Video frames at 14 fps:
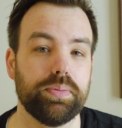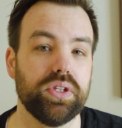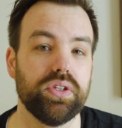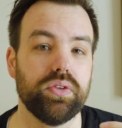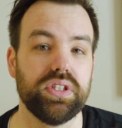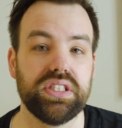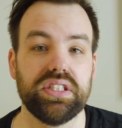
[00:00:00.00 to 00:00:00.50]

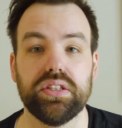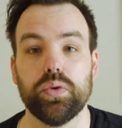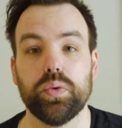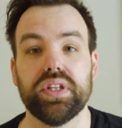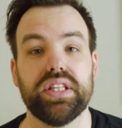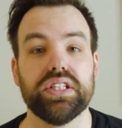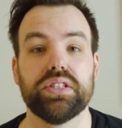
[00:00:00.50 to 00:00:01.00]
you deal
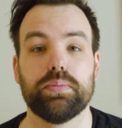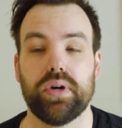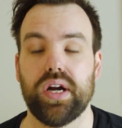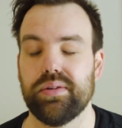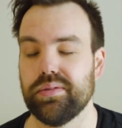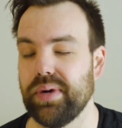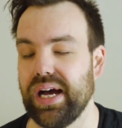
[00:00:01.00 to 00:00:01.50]
with this
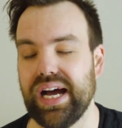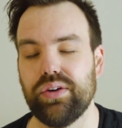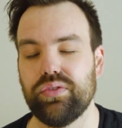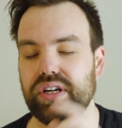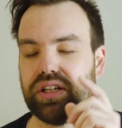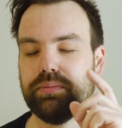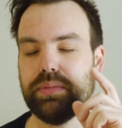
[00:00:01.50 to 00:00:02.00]
problem. I
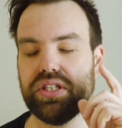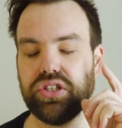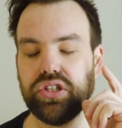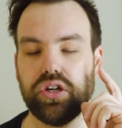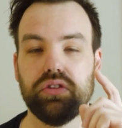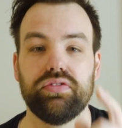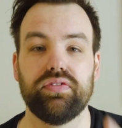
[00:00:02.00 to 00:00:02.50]
recommend you
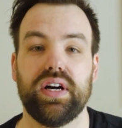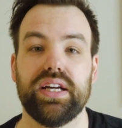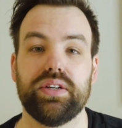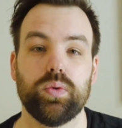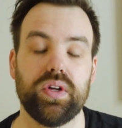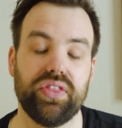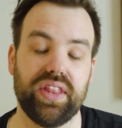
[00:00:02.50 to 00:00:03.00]
go
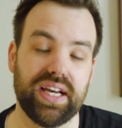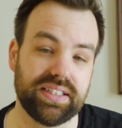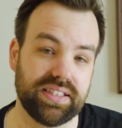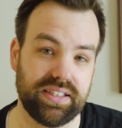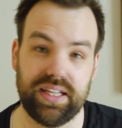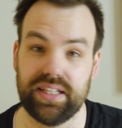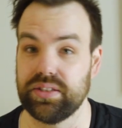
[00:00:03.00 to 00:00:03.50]
find one.
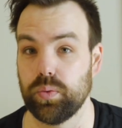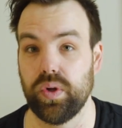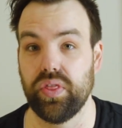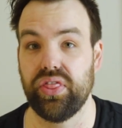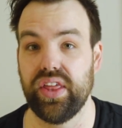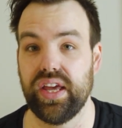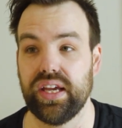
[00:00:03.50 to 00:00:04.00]
That's
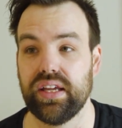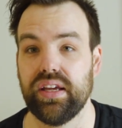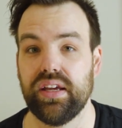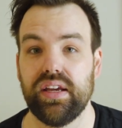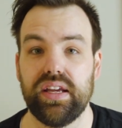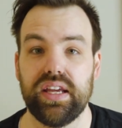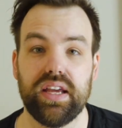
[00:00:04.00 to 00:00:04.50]
one thing.
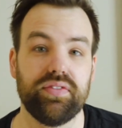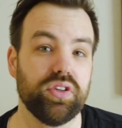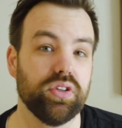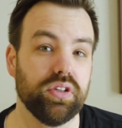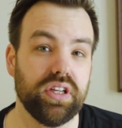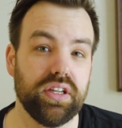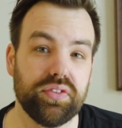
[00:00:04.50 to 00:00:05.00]
If
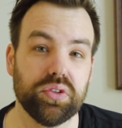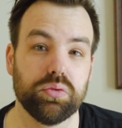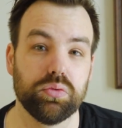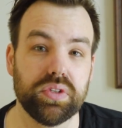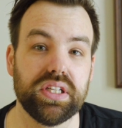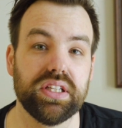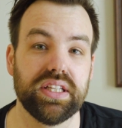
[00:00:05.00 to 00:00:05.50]
you're
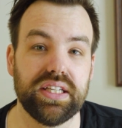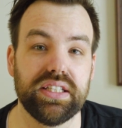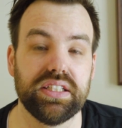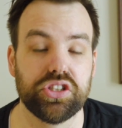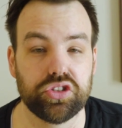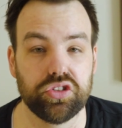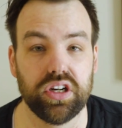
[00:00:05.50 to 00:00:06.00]
really
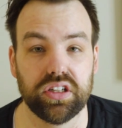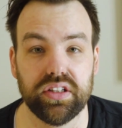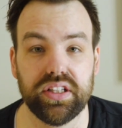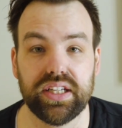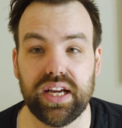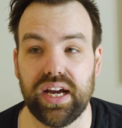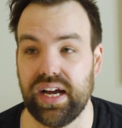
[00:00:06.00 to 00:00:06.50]

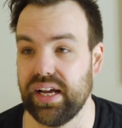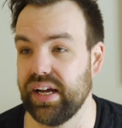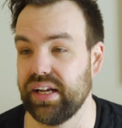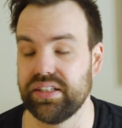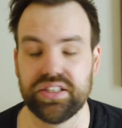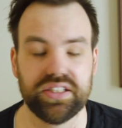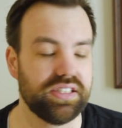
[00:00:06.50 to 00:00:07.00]
struggling, I
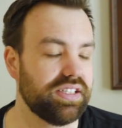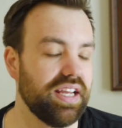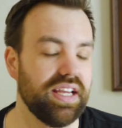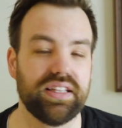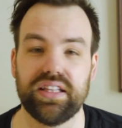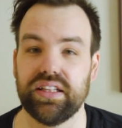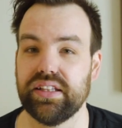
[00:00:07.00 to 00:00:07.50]
just
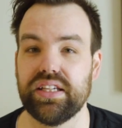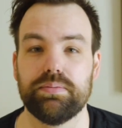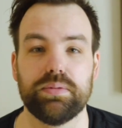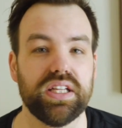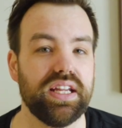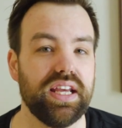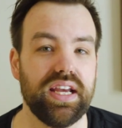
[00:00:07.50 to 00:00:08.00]
take the leap
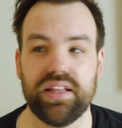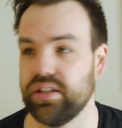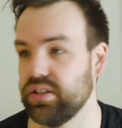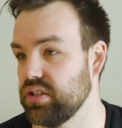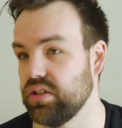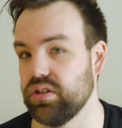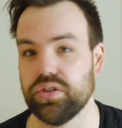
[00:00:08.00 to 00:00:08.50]
today.
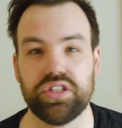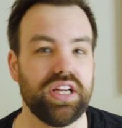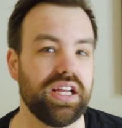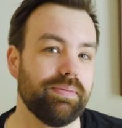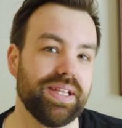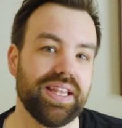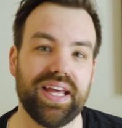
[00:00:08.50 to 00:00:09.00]
There's no
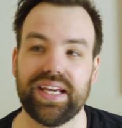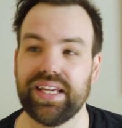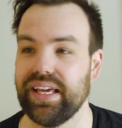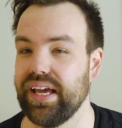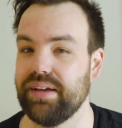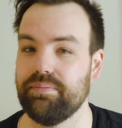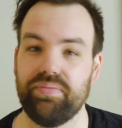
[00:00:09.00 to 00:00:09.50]
shame in that
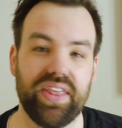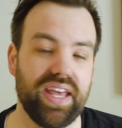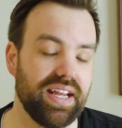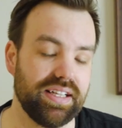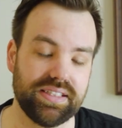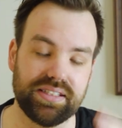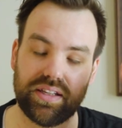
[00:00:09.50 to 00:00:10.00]
game.
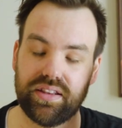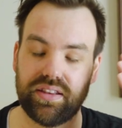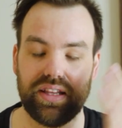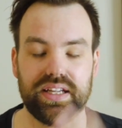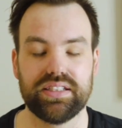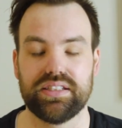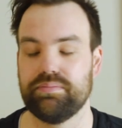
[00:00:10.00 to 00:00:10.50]
That is
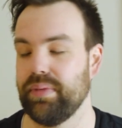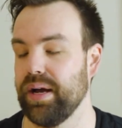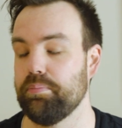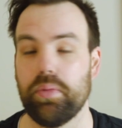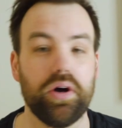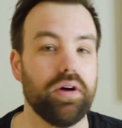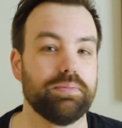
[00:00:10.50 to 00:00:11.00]
my
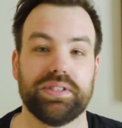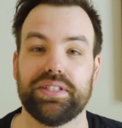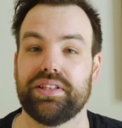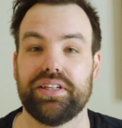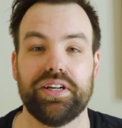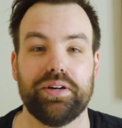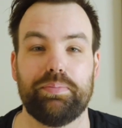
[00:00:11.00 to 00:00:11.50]
mom's a
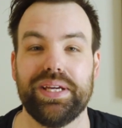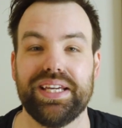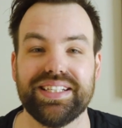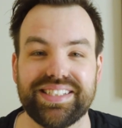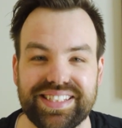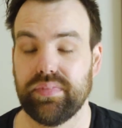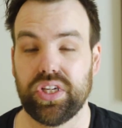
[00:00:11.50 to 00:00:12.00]

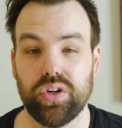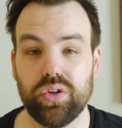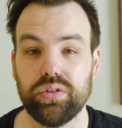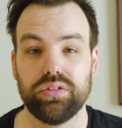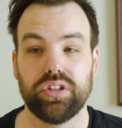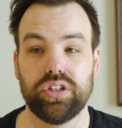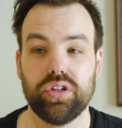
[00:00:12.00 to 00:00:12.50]
therapist.
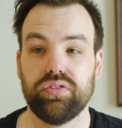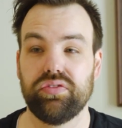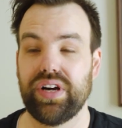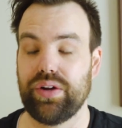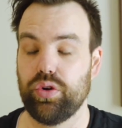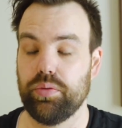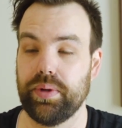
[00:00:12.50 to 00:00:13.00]
Go
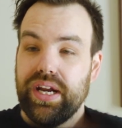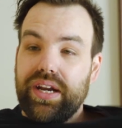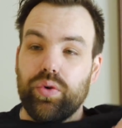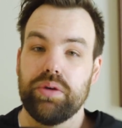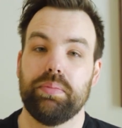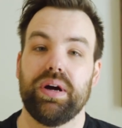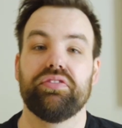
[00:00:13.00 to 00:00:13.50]
find one. But
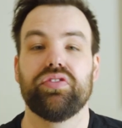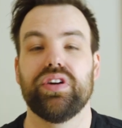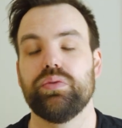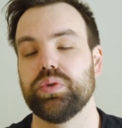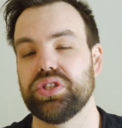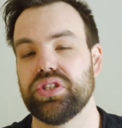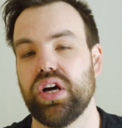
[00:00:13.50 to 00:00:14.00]
anyway, my
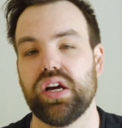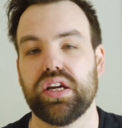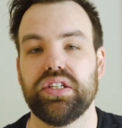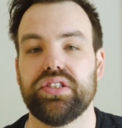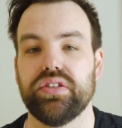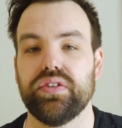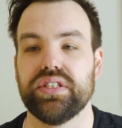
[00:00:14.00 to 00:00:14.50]
friend was
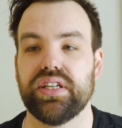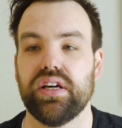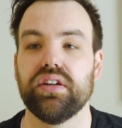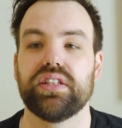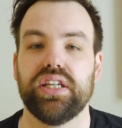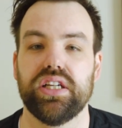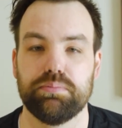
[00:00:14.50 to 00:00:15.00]
talking to his
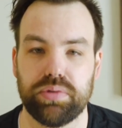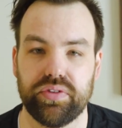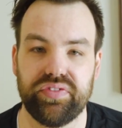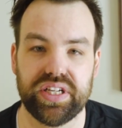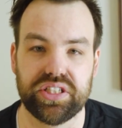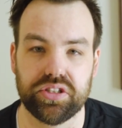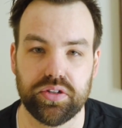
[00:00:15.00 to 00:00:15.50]
healthcare
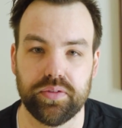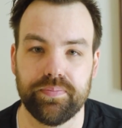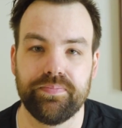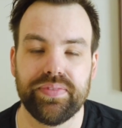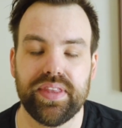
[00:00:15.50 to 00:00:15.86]
professional,